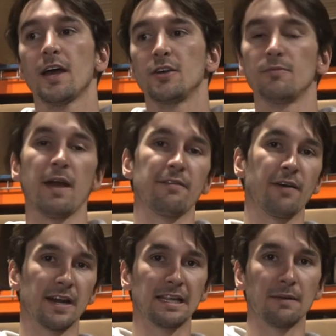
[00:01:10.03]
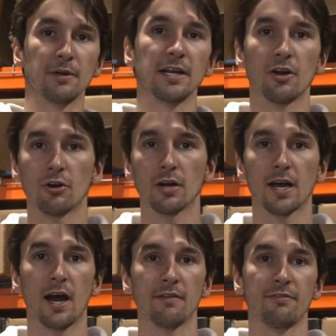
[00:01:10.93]
you may find a Lamborghini
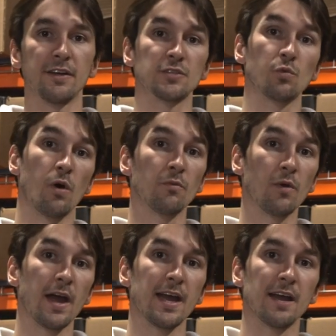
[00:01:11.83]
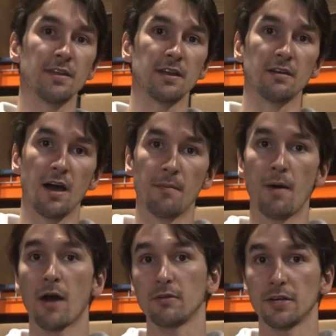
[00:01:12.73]
Huracan fits one way and then a
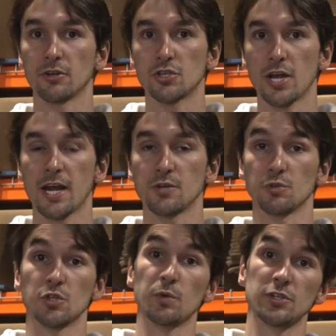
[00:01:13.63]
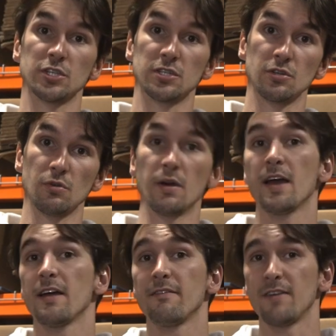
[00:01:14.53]
model year change would switch it to
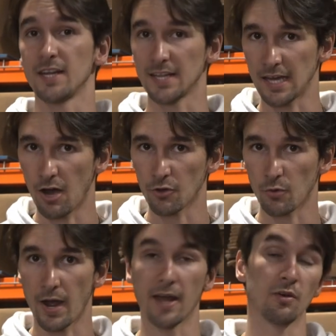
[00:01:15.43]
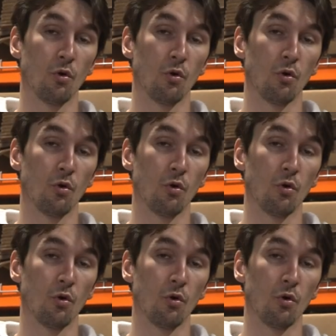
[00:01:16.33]
fitting the other way,